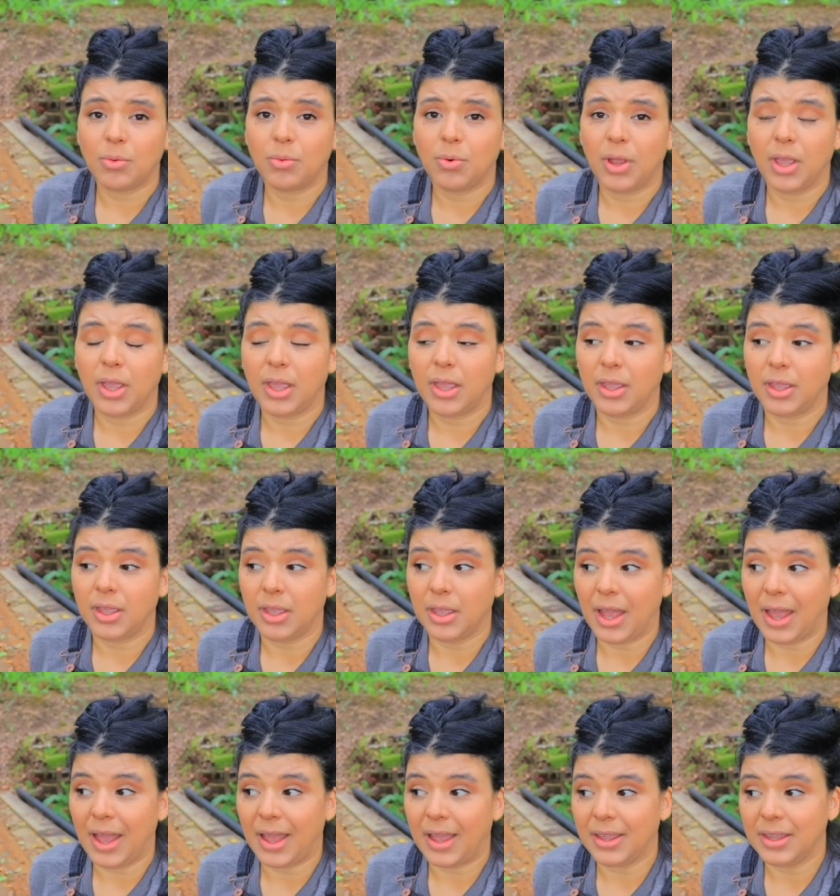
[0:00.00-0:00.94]
way
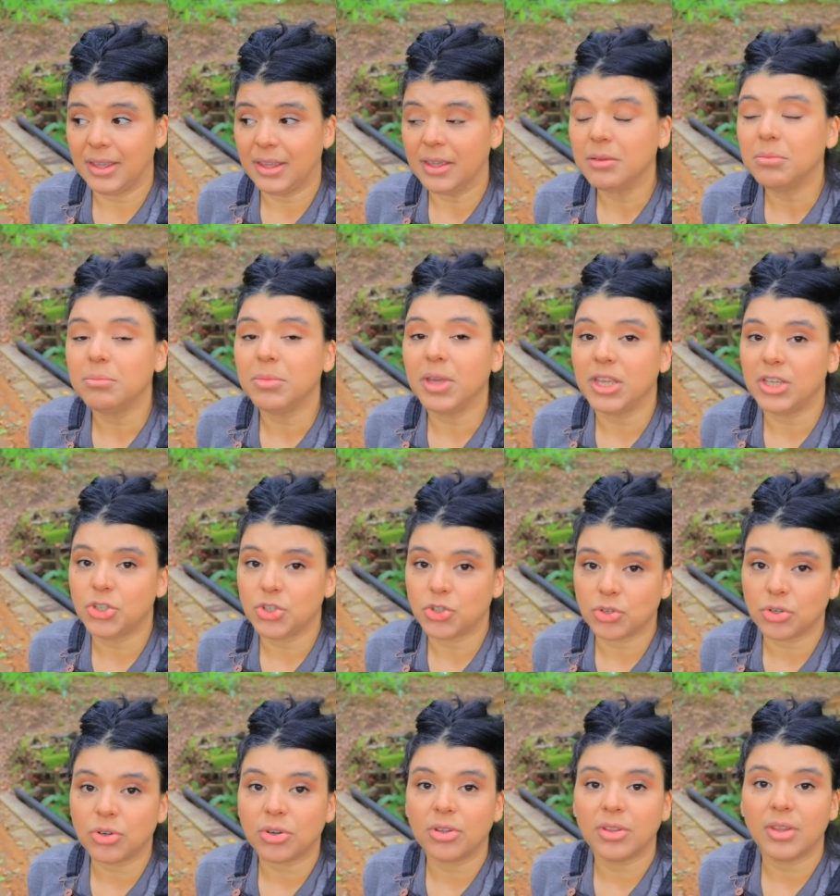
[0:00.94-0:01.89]
I can make
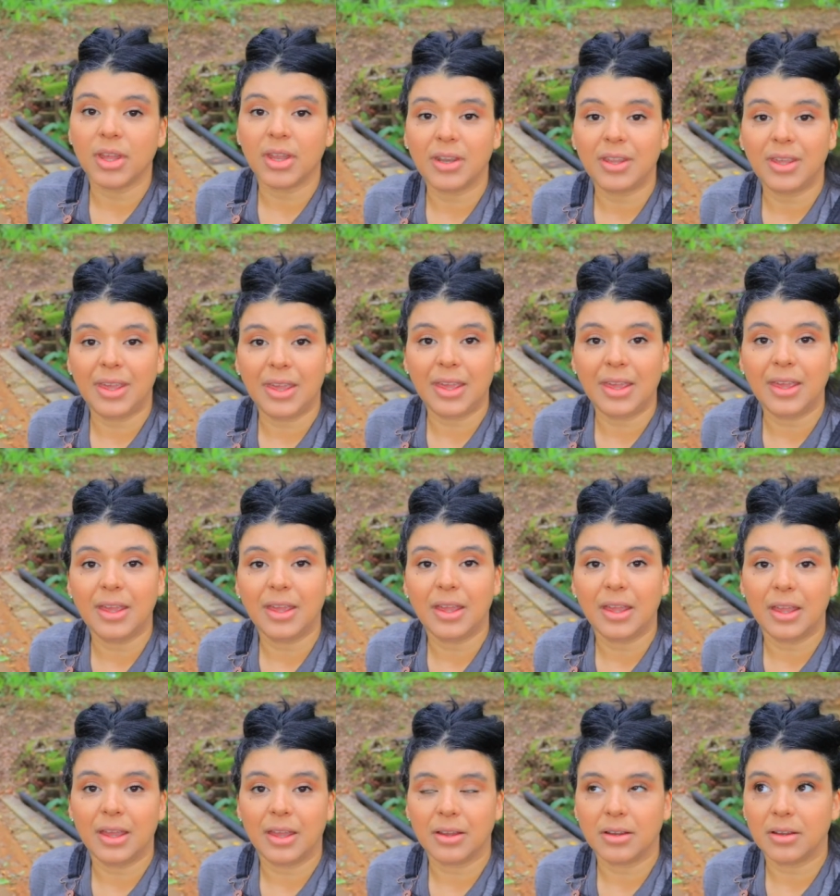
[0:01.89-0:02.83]
sure that
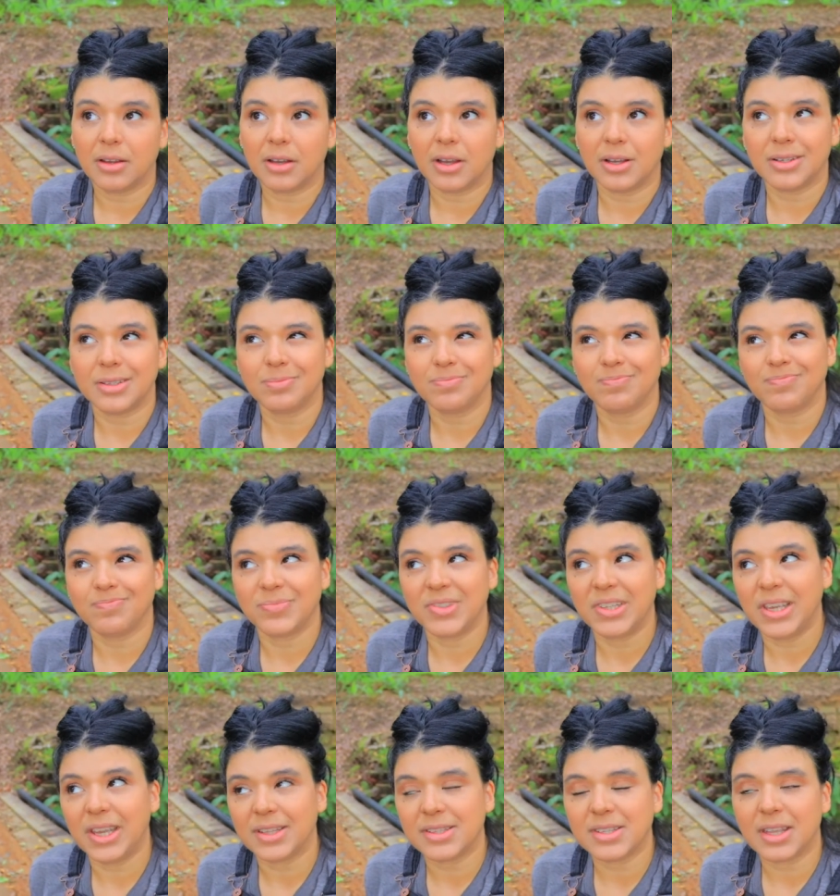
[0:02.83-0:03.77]
he um,
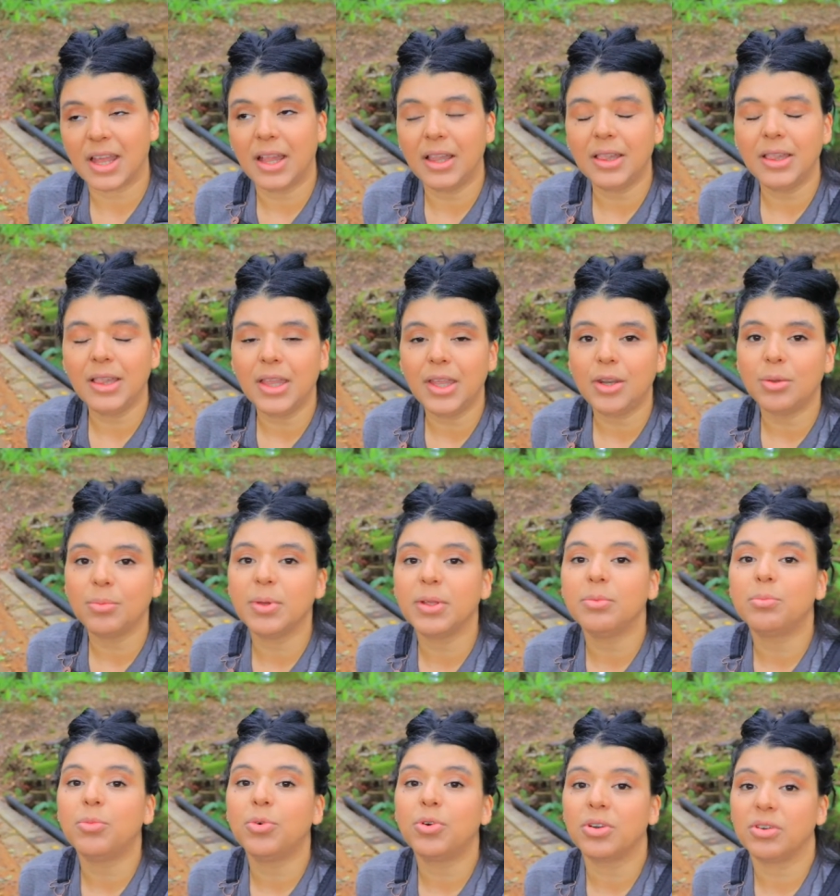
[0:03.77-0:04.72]
gets a little
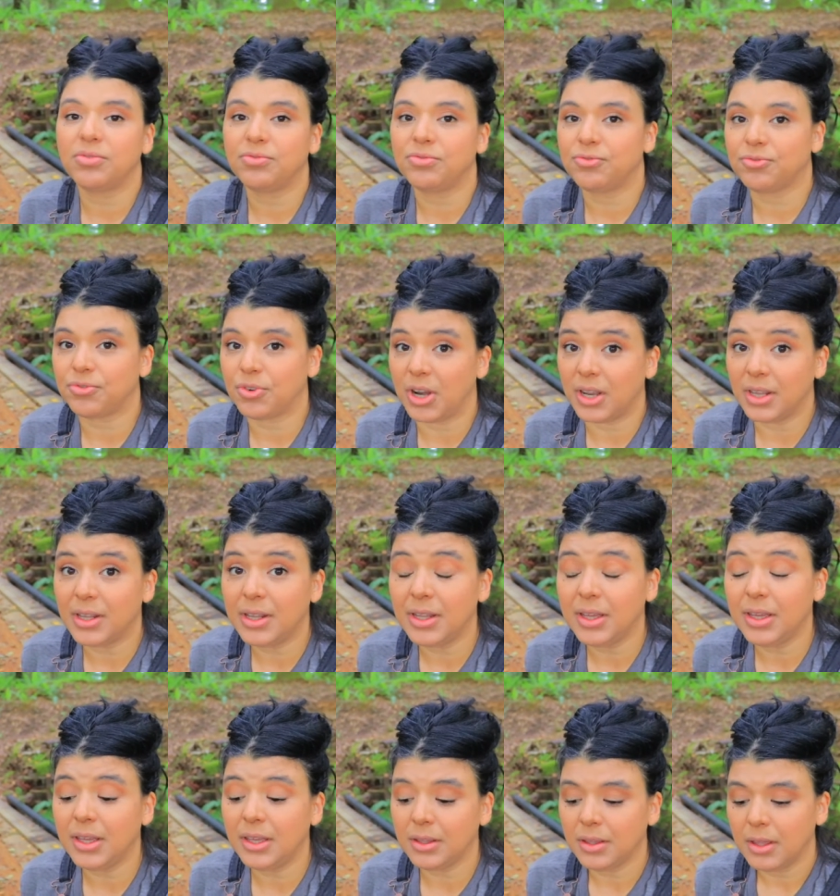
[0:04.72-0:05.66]
bit more
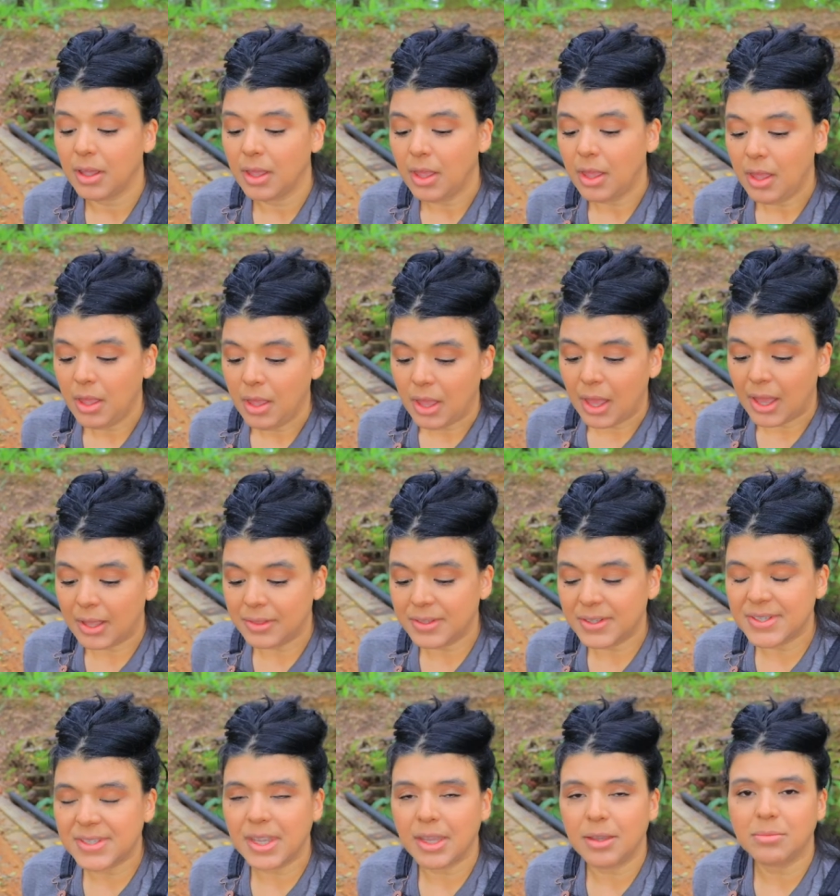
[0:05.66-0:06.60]
friendly at
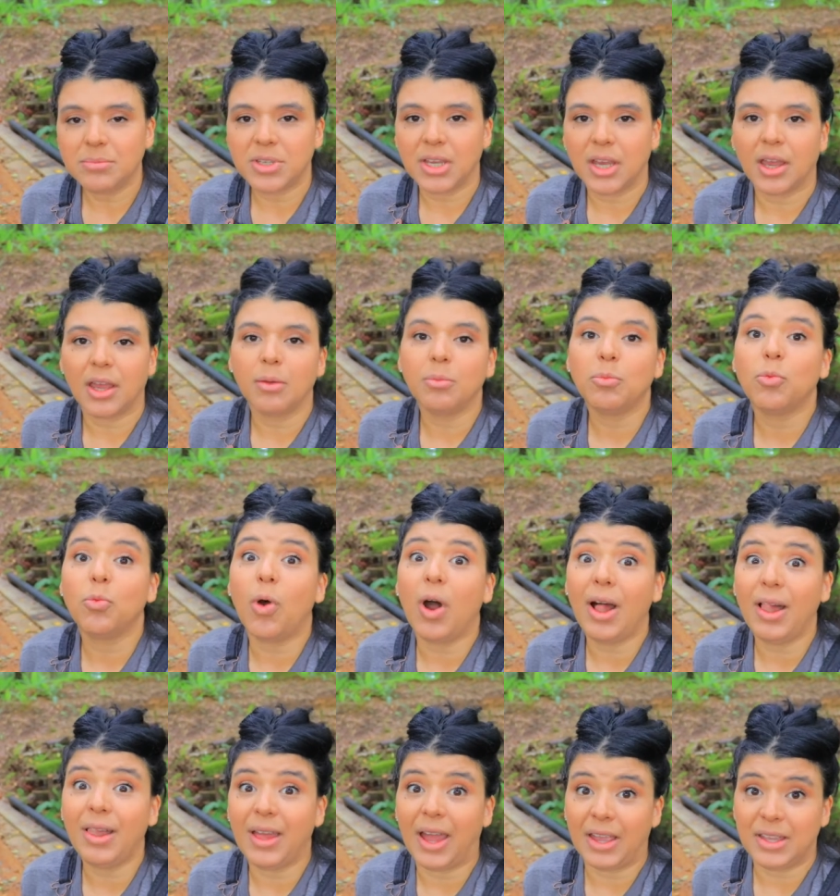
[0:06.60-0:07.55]
the same time
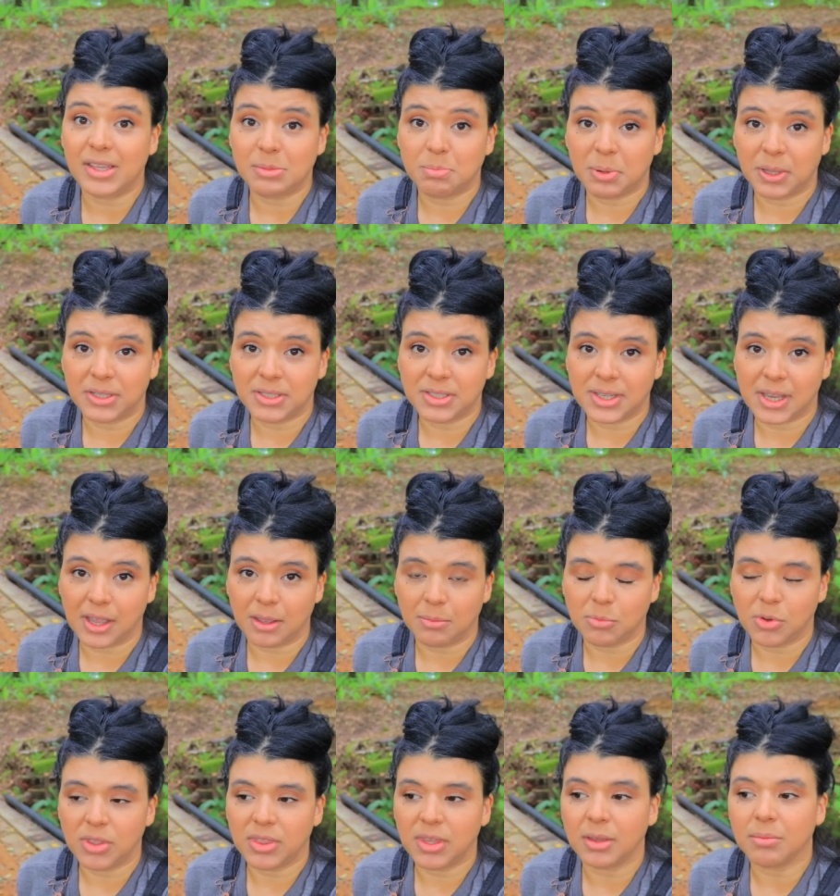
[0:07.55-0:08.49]
while I spend
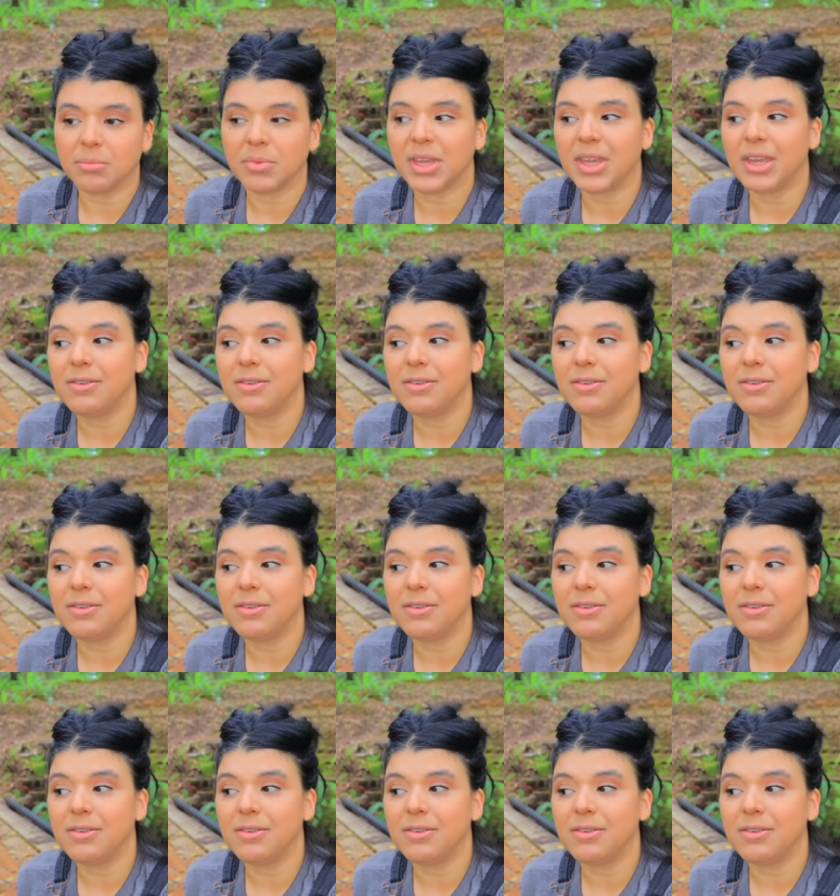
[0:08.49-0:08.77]
time with him.